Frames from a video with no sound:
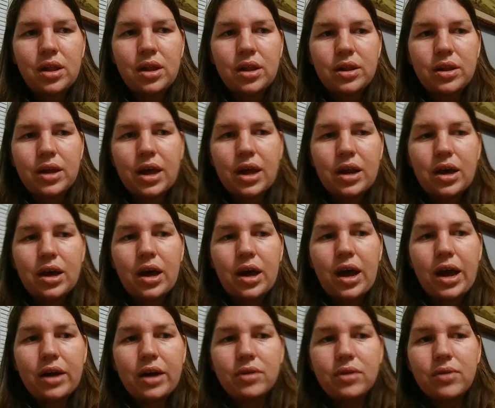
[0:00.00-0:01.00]
They had a
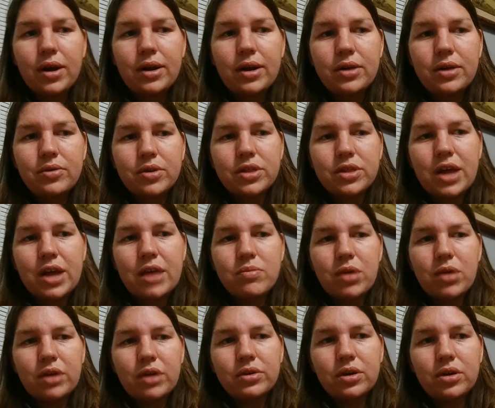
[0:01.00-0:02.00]
higher rating with that, but
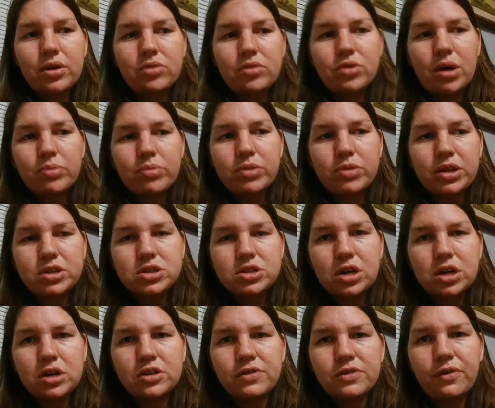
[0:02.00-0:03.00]
I was going to drop the
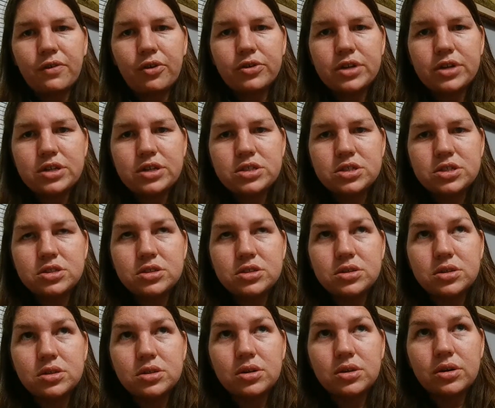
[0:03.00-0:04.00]
charge voltage
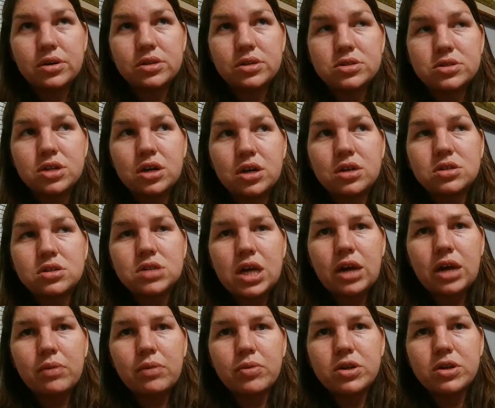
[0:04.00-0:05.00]
or the charge
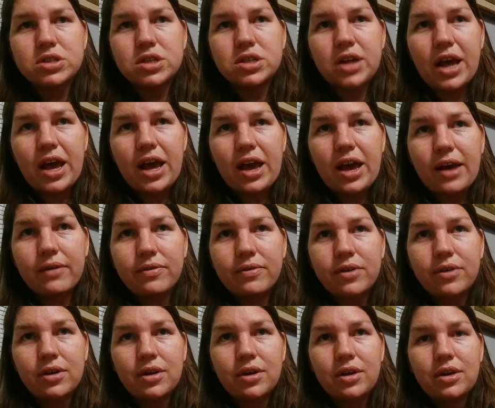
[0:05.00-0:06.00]
amperage in half.
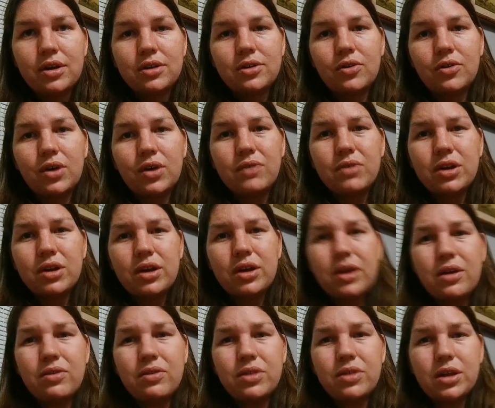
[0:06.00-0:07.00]
So even
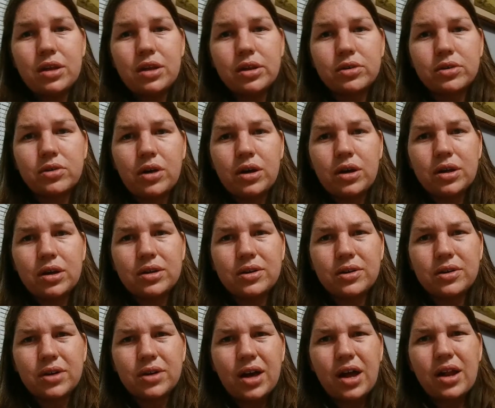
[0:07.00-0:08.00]
if the electronics are
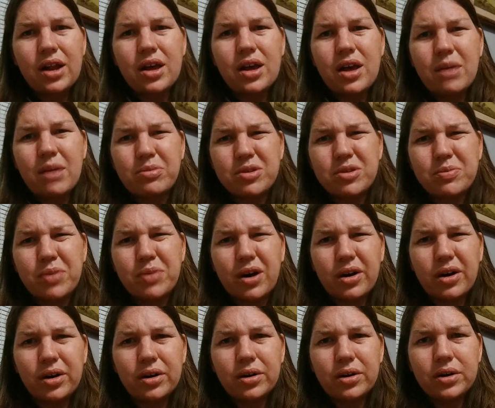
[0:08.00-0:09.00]
not up to
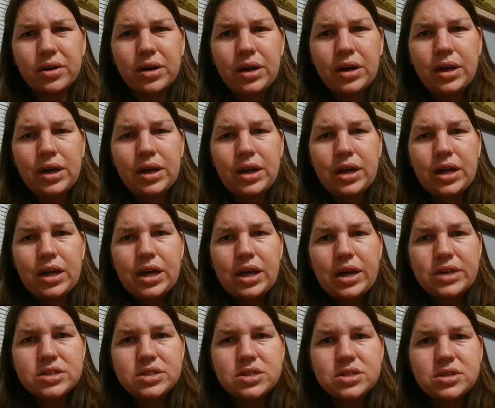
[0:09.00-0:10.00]
par,
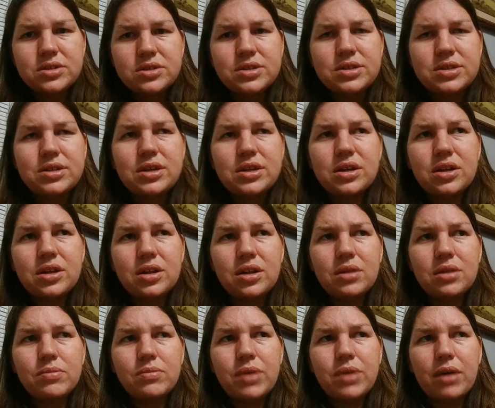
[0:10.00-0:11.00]
it should
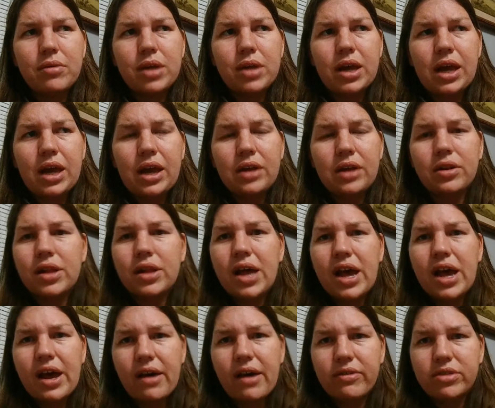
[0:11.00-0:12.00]
still be able to handle
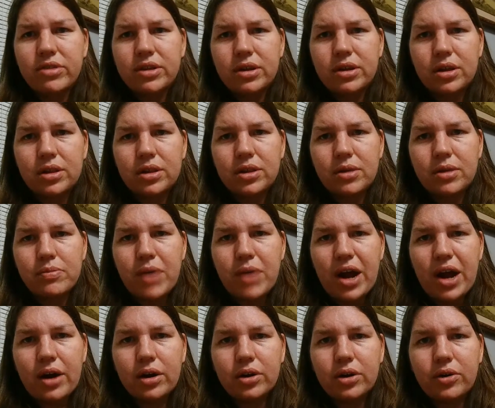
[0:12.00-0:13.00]
half the
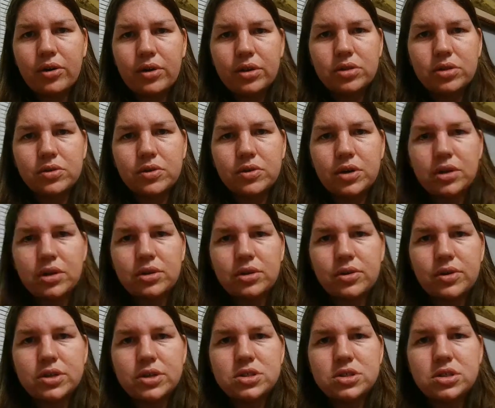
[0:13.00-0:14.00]
power going through it. So
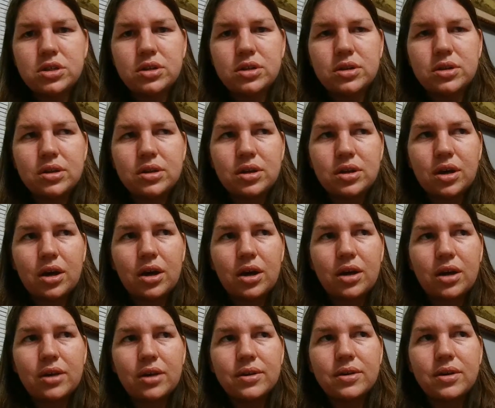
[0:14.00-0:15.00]
it shouldn't
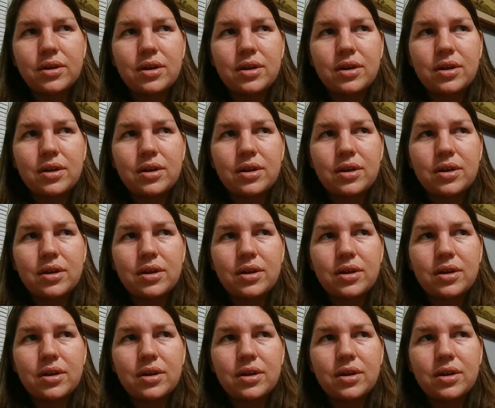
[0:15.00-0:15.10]
cause